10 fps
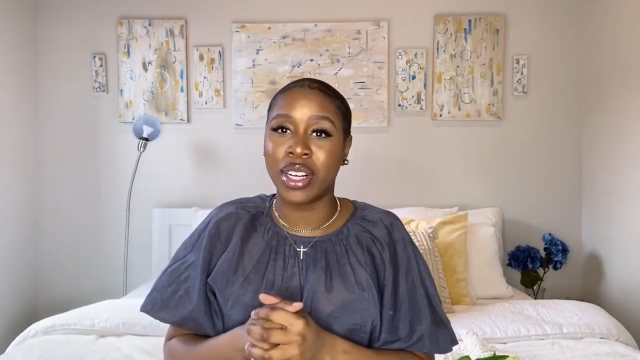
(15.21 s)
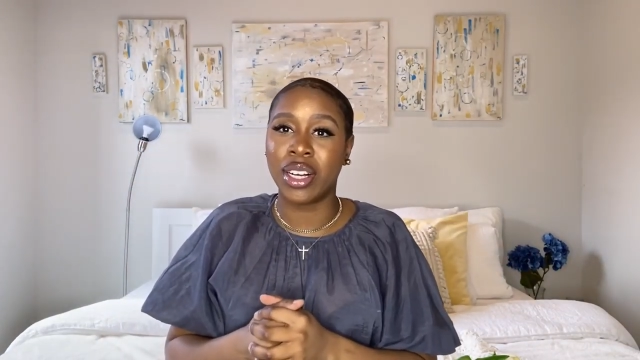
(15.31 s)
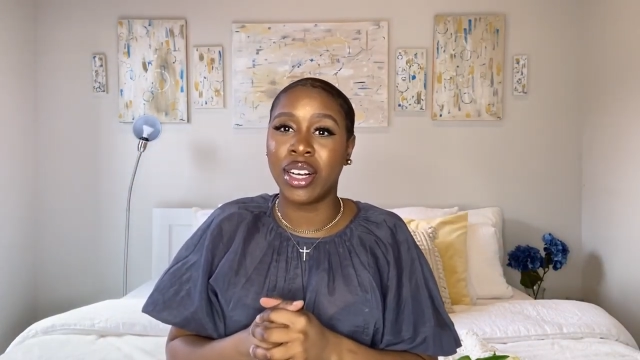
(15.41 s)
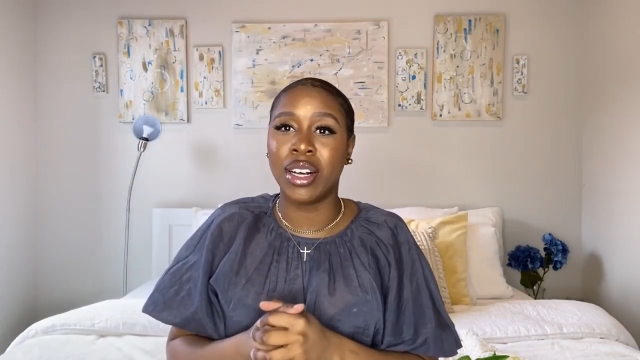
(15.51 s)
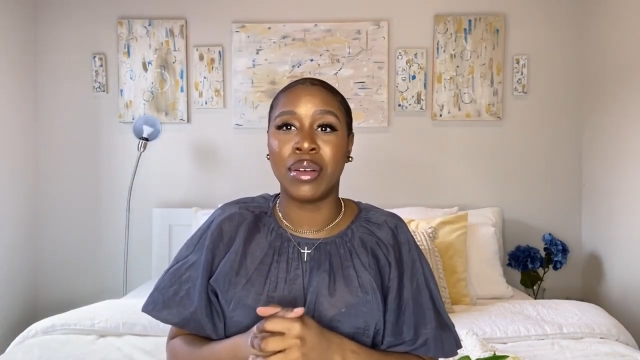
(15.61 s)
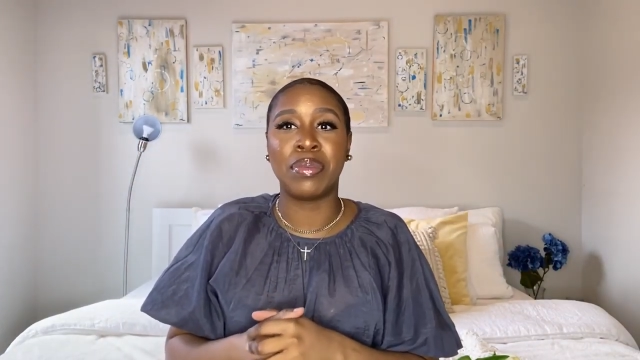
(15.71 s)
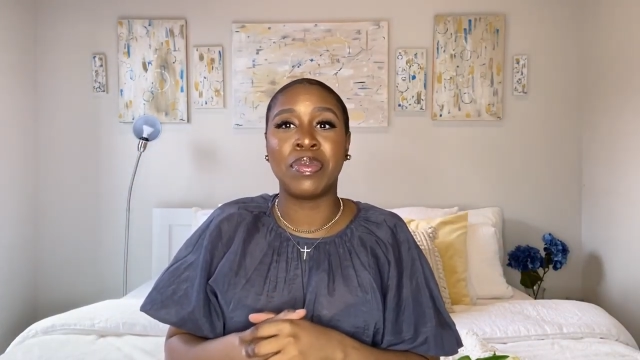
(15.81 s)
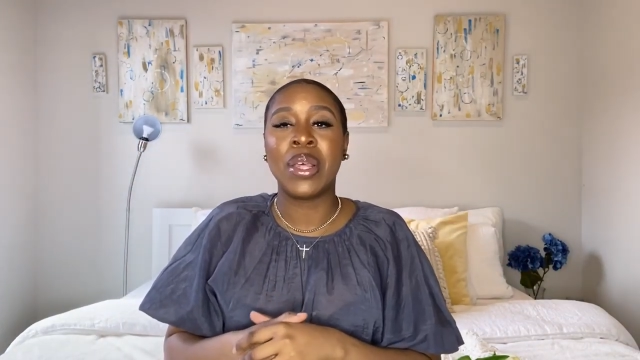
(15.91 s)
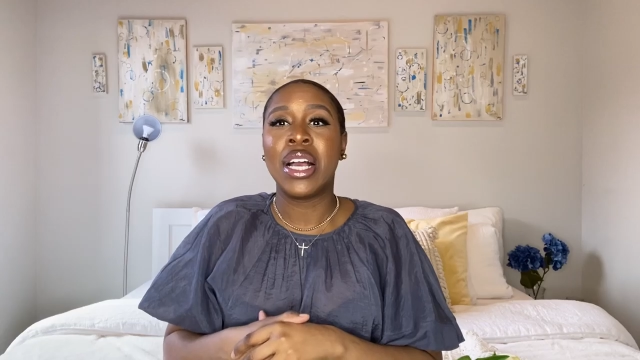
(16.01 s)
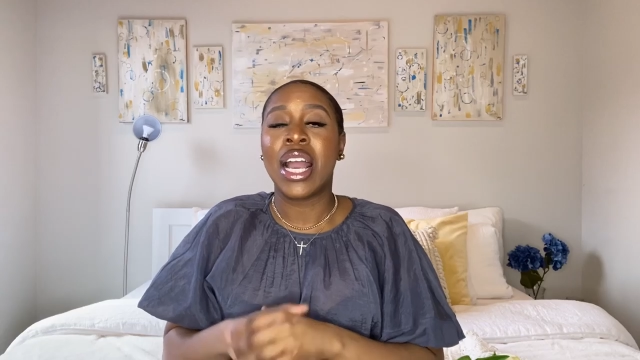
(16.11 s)
Um,
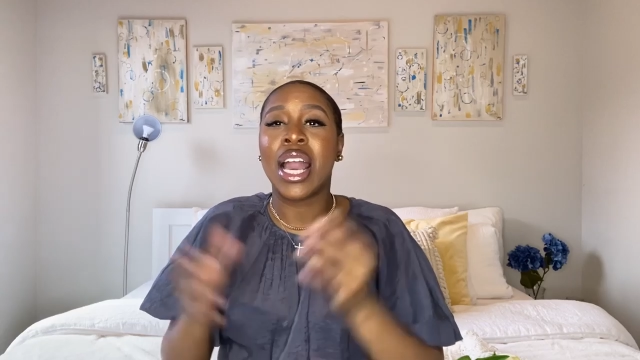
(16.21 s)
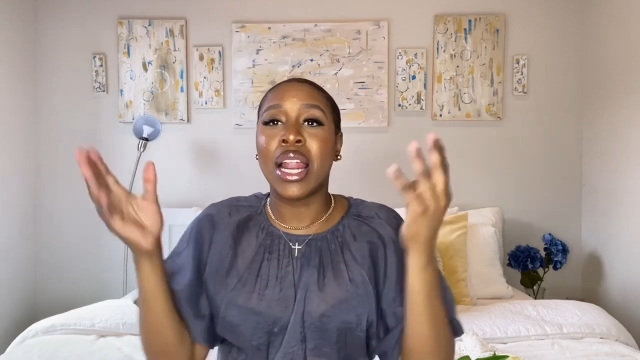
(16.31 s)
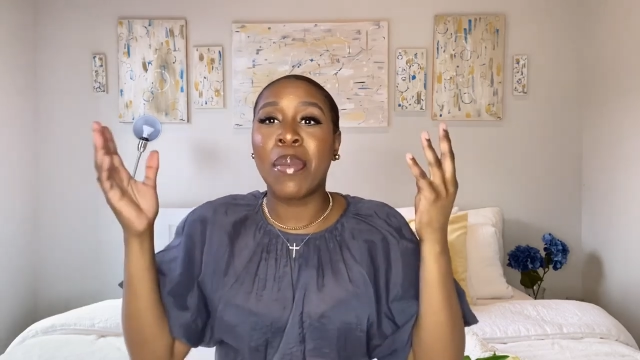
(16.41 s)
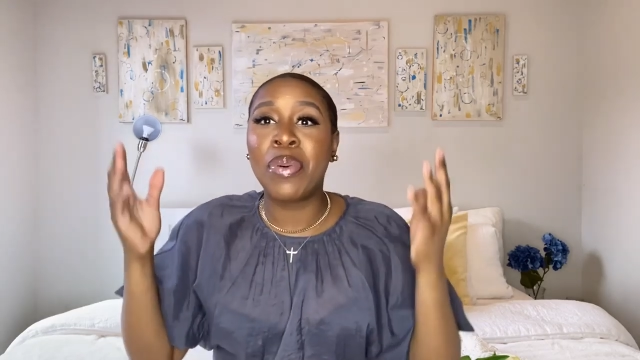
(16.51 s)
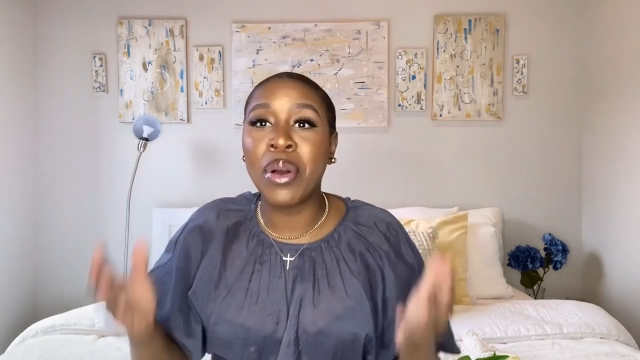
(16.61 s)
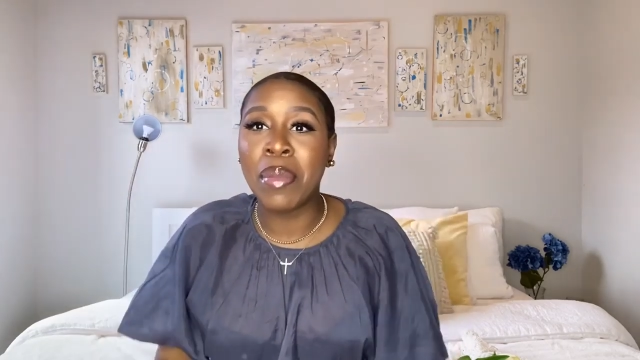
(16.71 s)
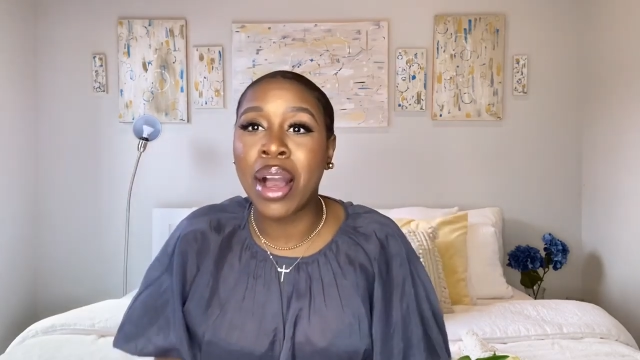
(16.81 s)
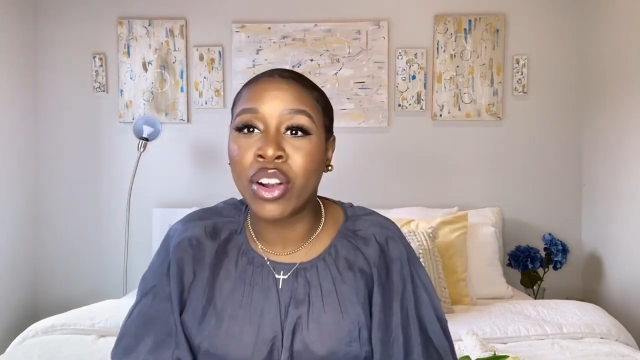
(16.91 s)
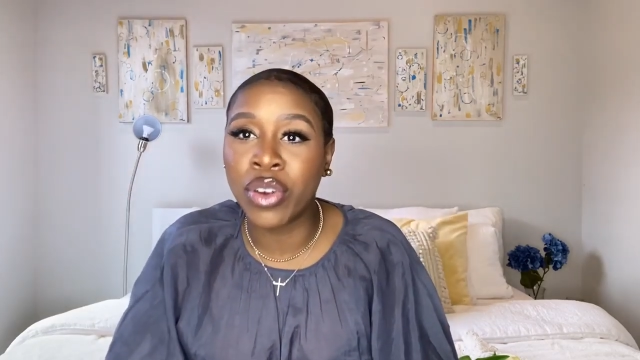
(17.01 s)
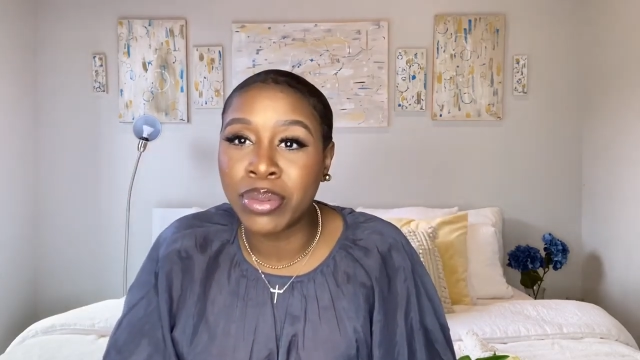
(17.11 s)
and I put my
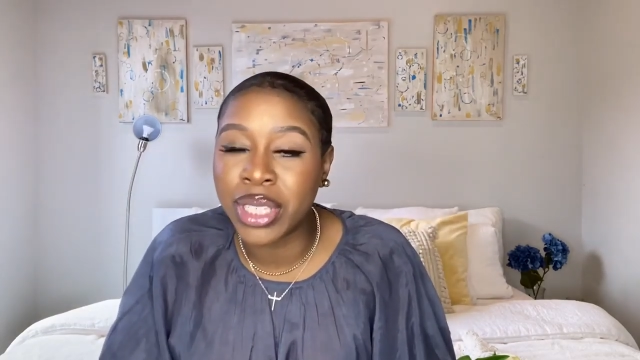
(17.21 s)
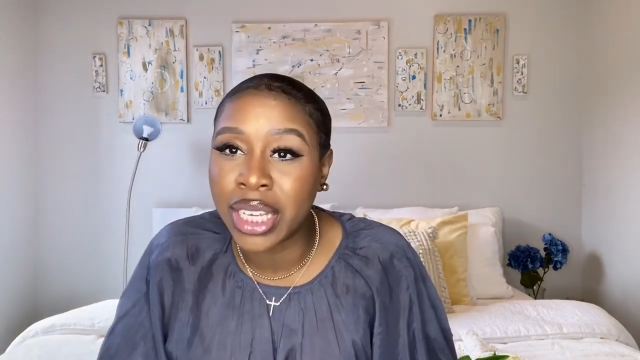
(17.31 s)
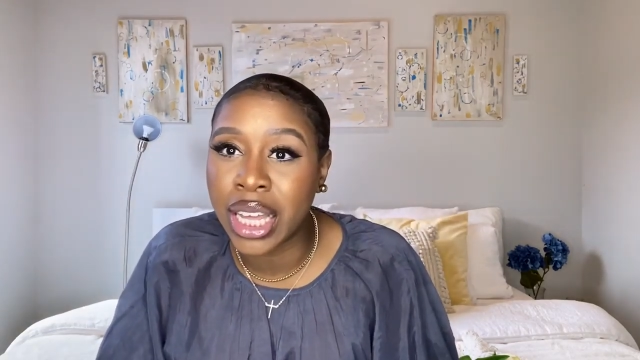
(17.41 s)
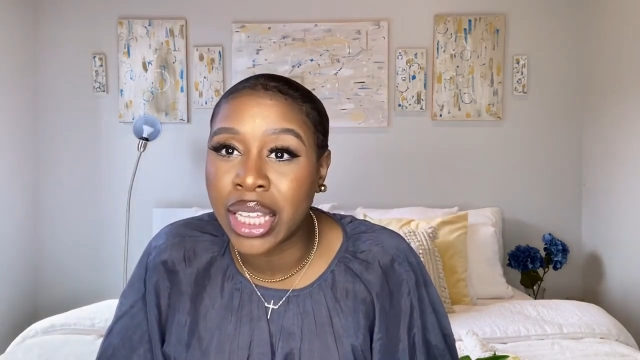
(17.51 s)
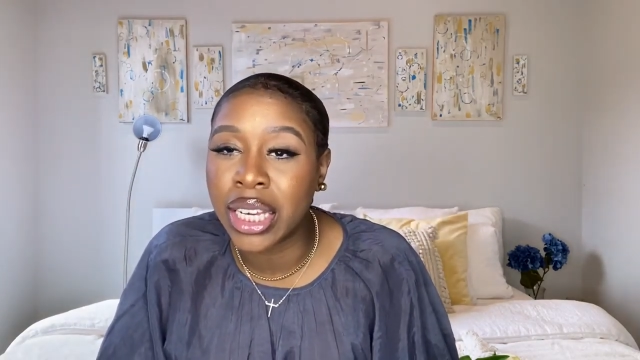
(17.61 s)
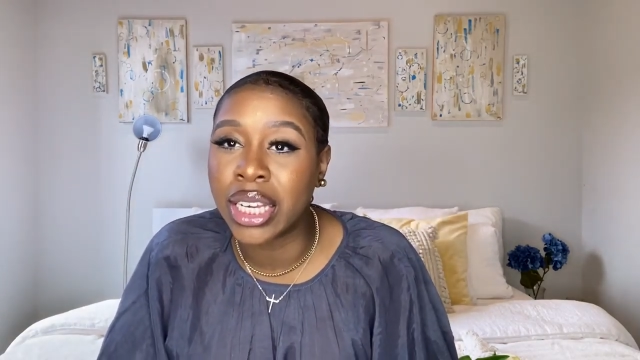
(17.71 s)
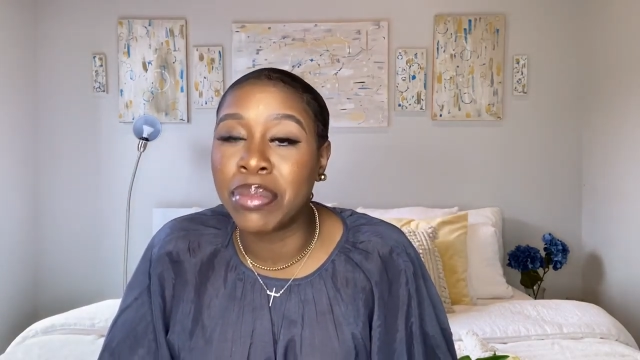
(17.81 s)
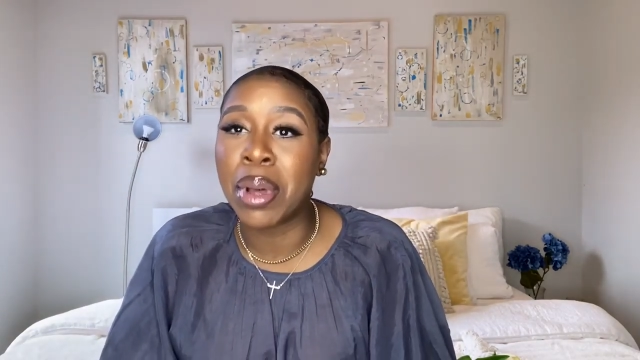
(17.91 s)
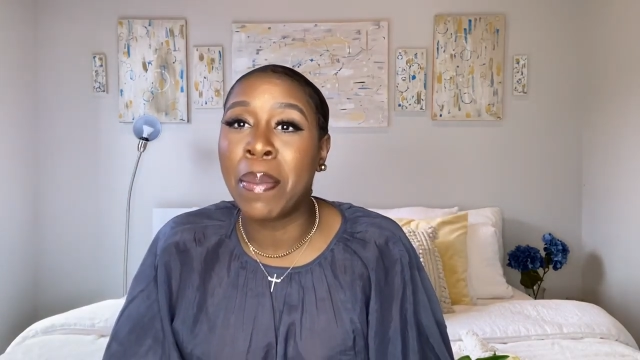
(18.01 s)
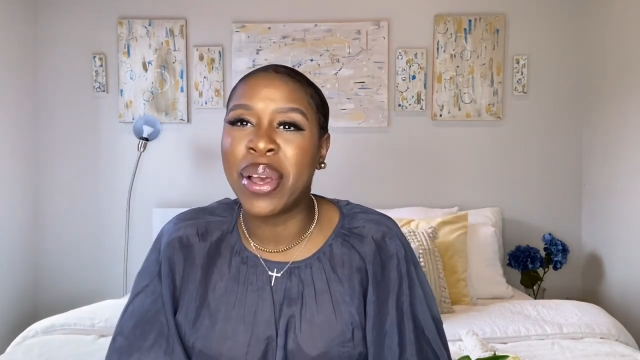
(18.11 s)
crib together,
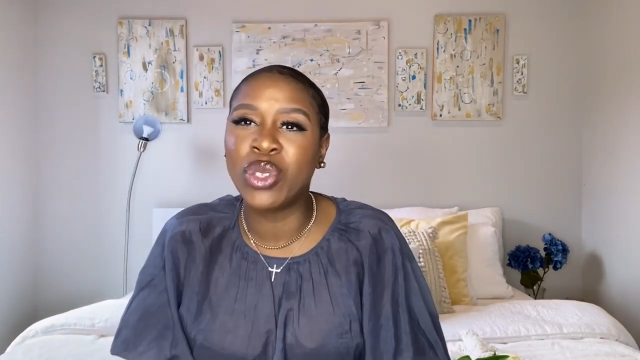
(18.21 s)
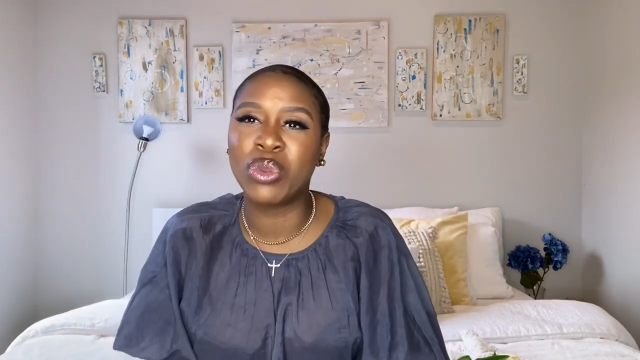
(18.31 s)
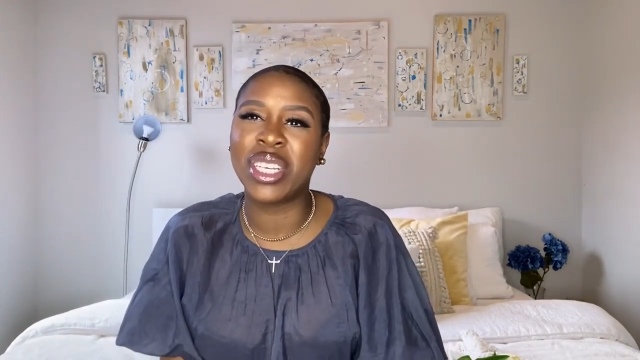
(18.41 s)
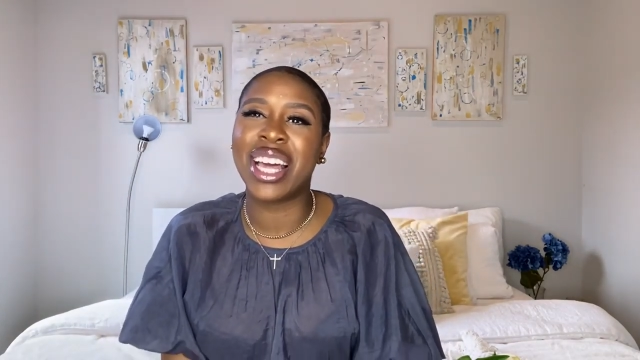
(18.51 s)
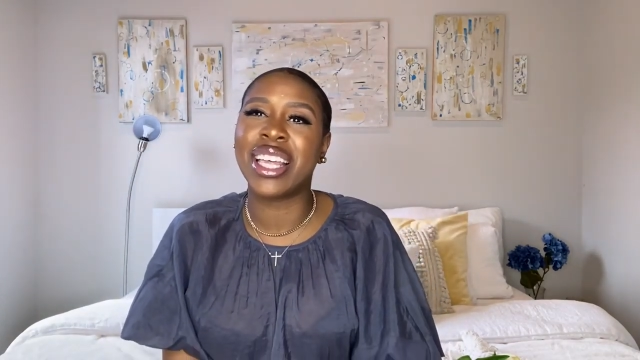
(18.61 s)
my bedroom together.